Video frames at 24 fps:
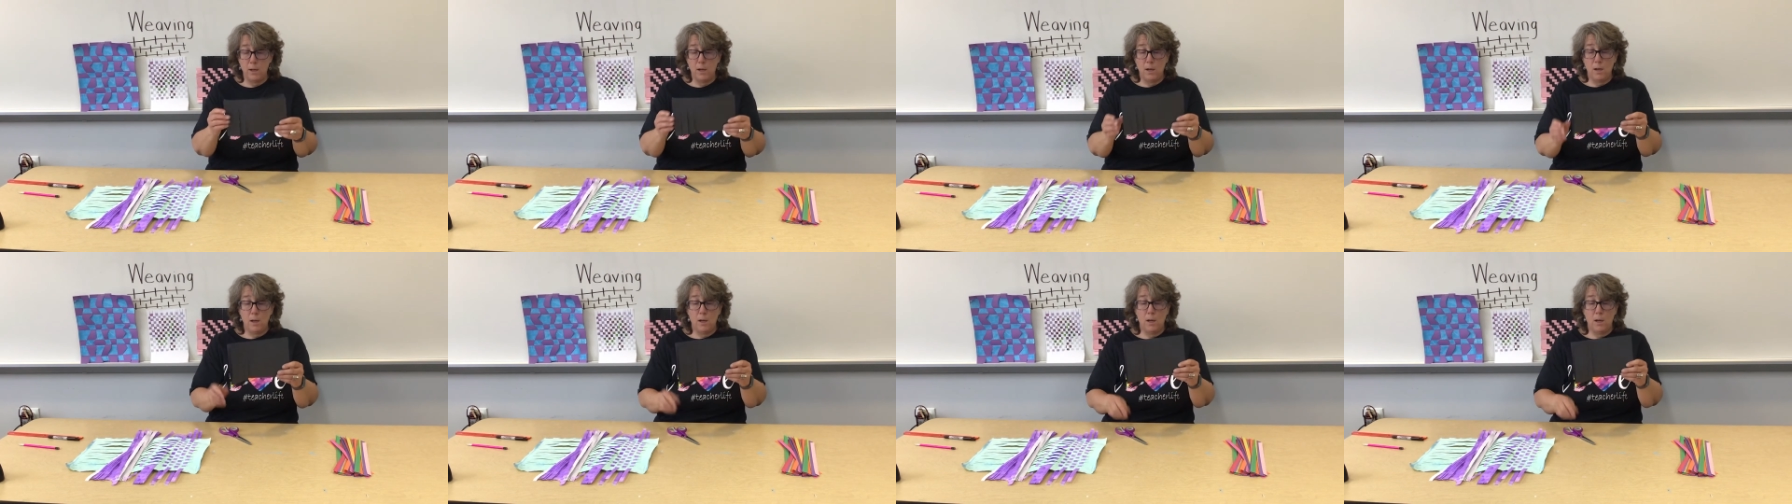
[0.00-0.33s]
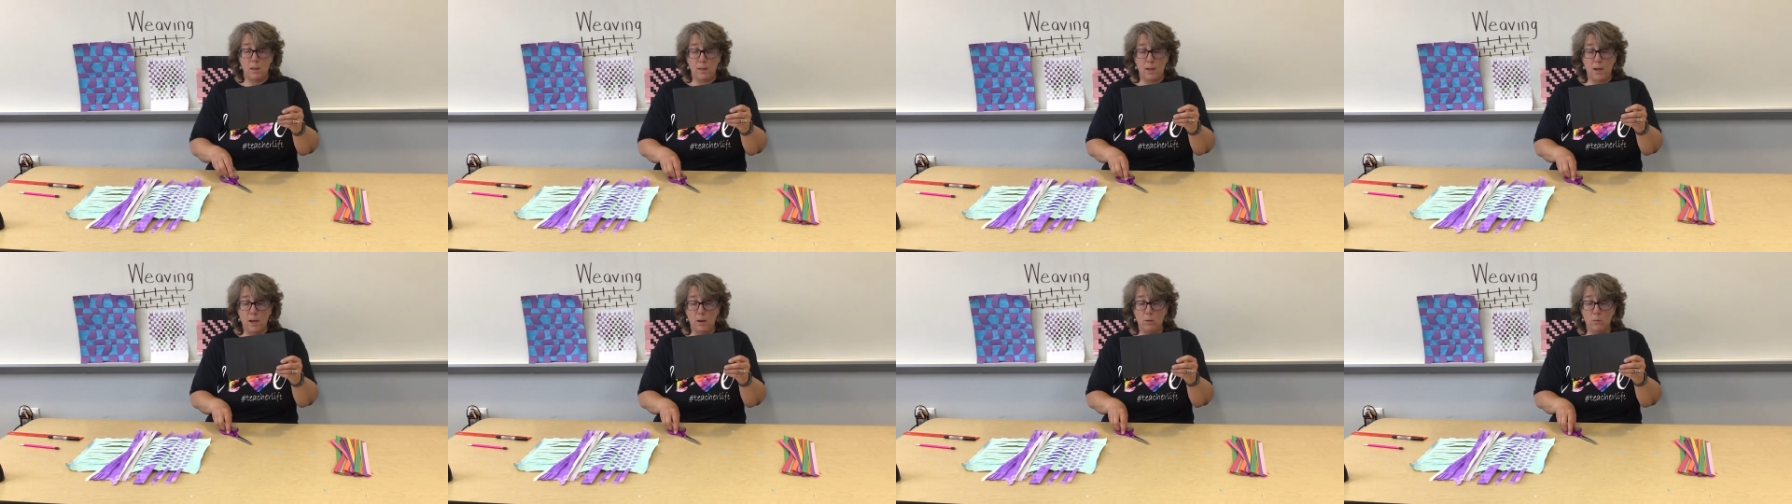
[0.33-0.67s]

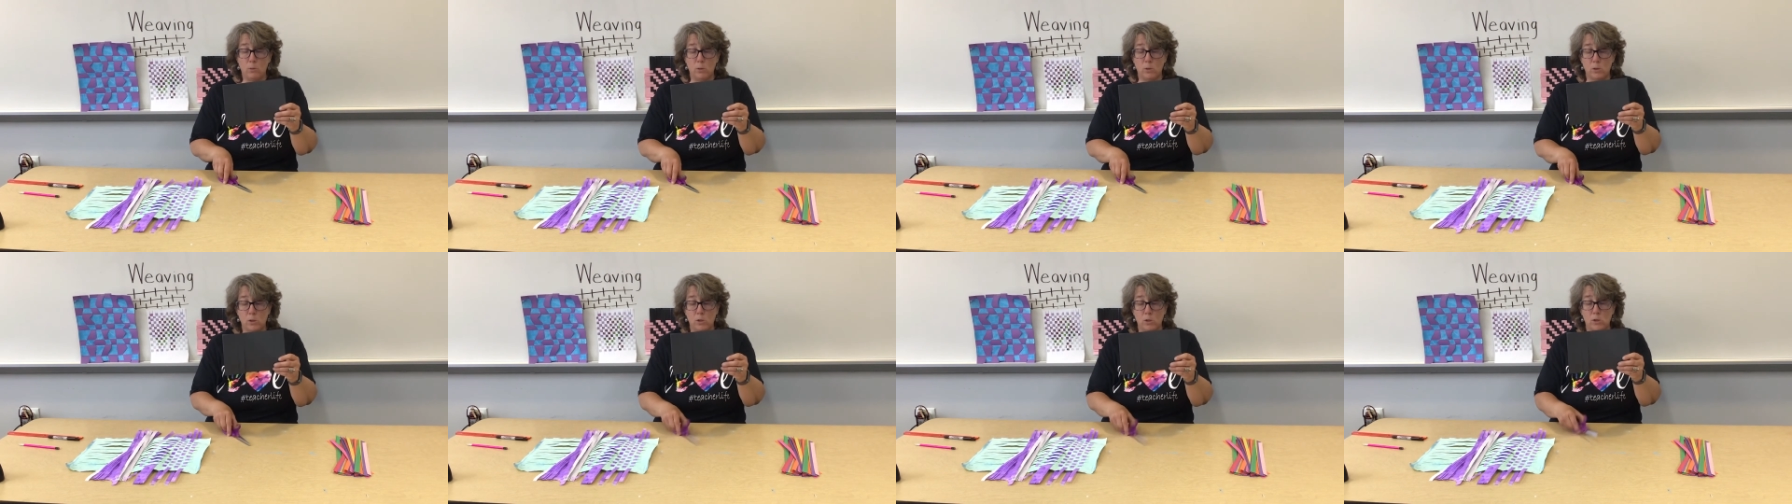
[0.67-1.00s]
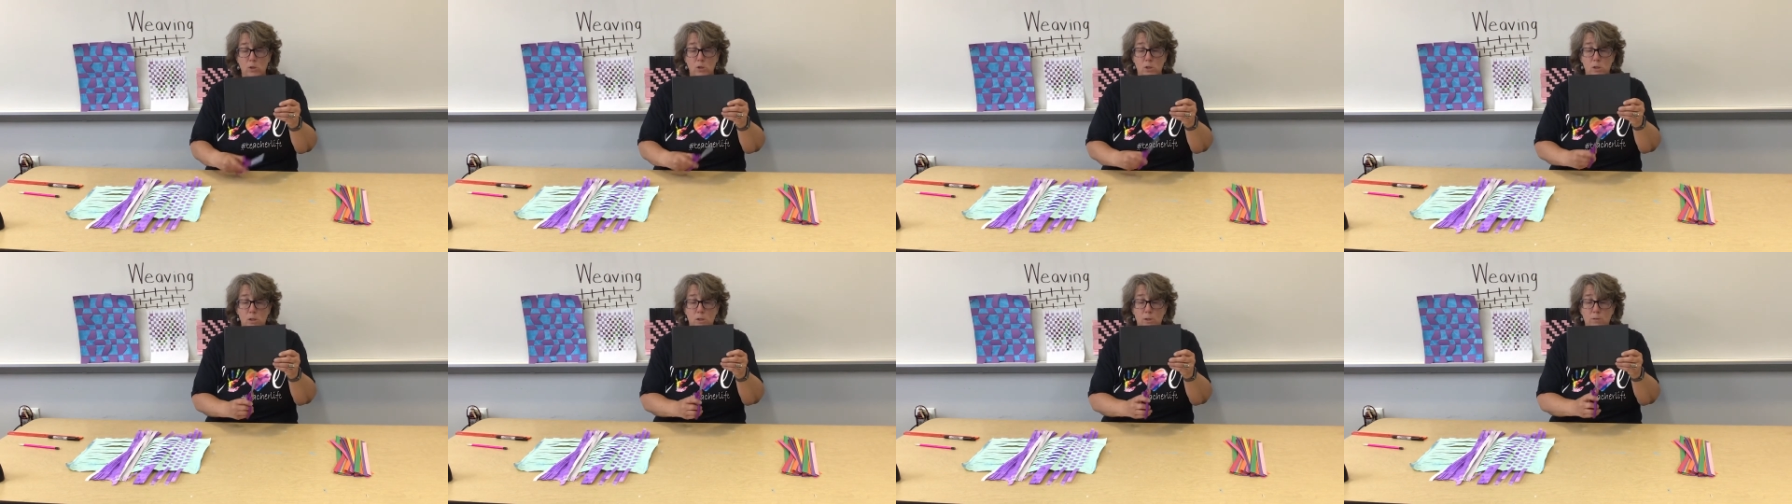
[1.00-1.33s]
And that works
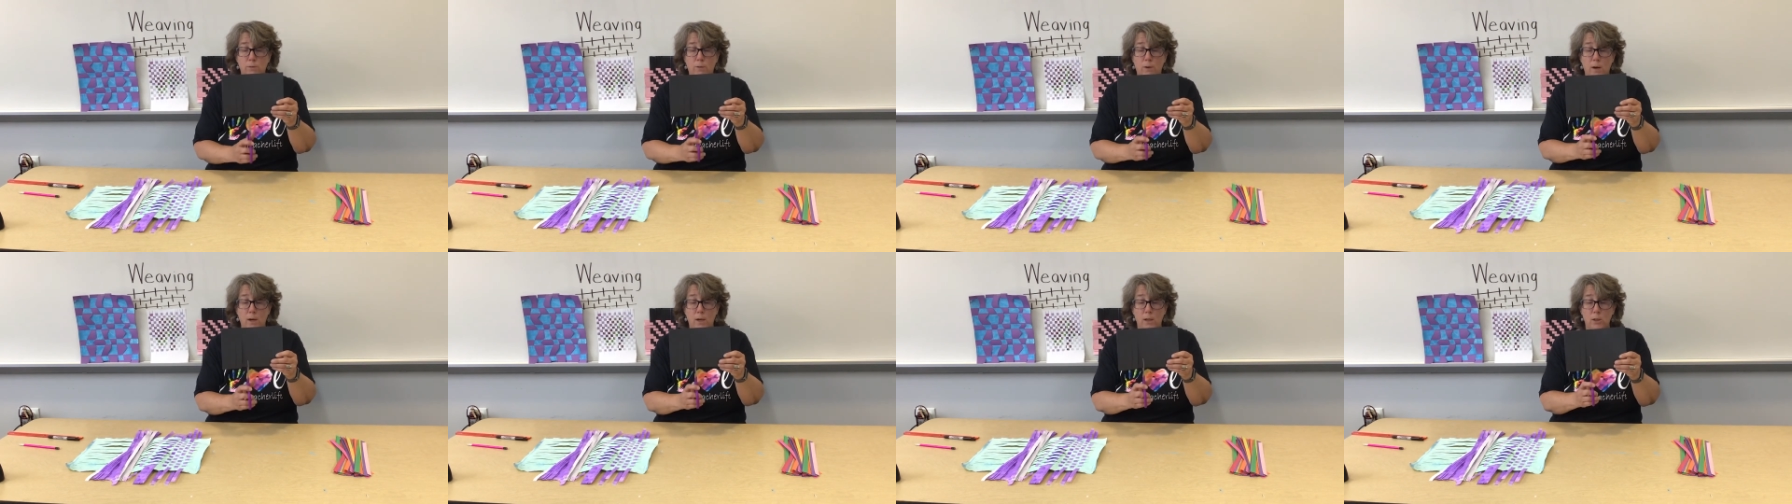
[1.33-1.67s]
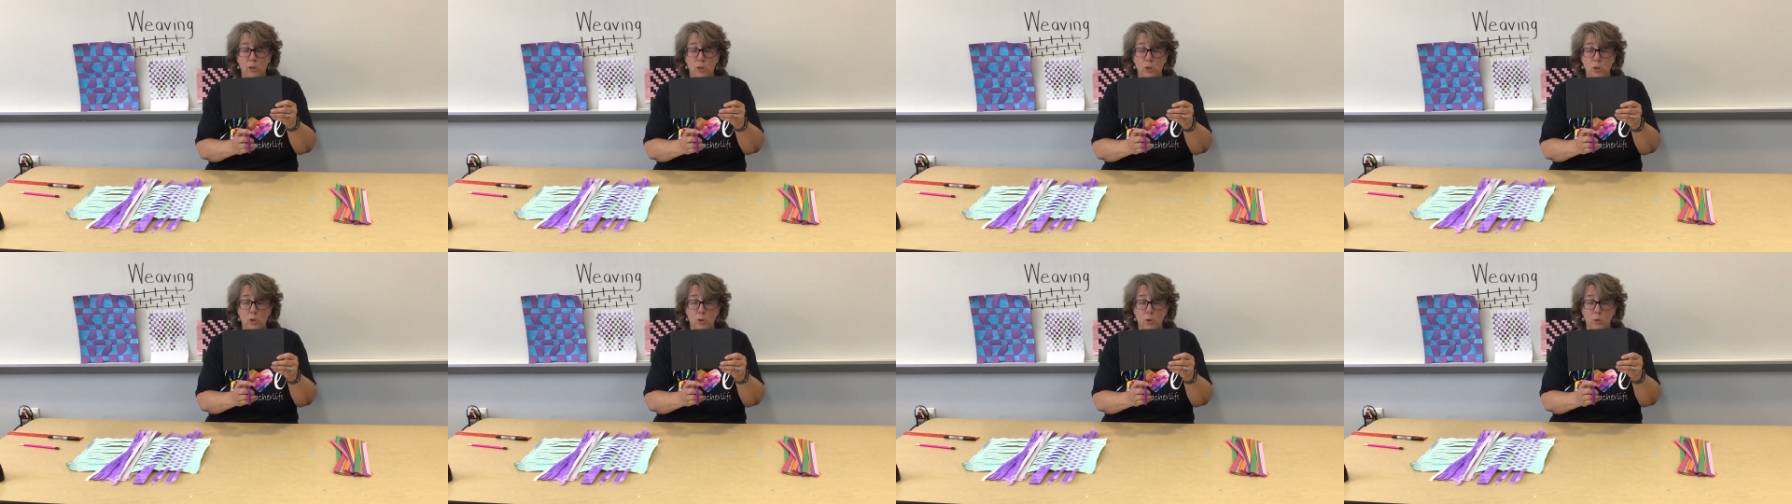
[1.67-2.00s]
just fine
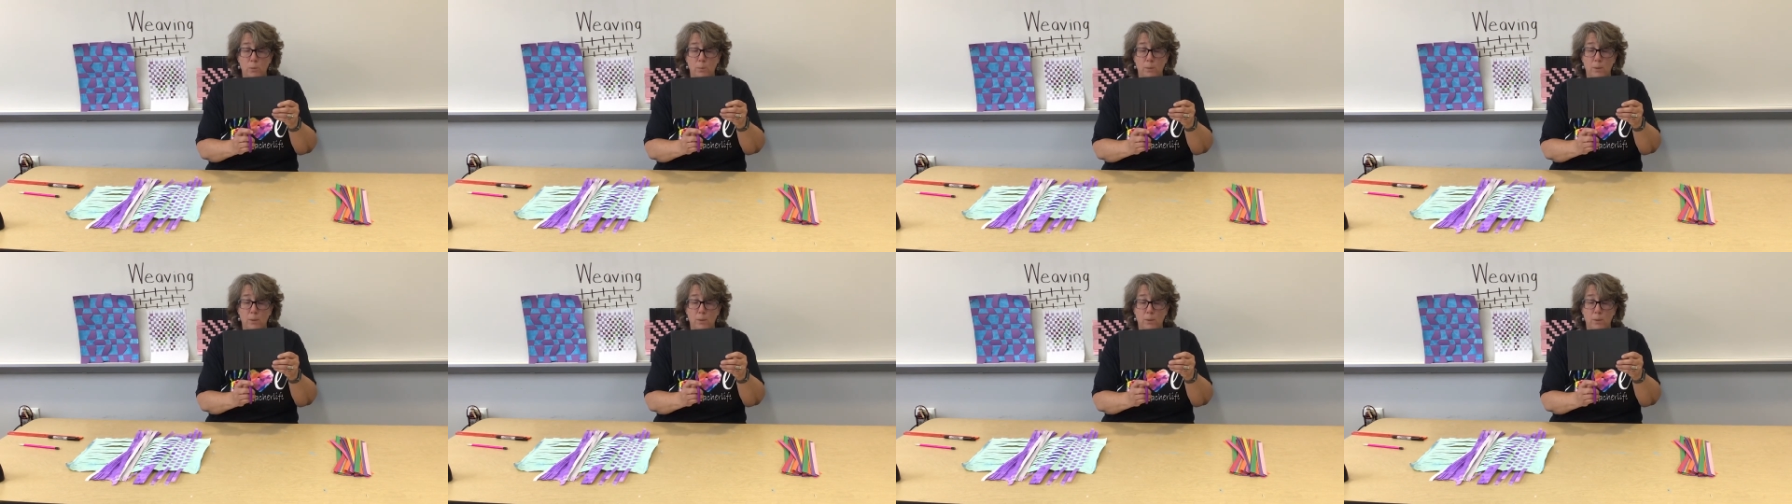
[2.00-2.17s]
too.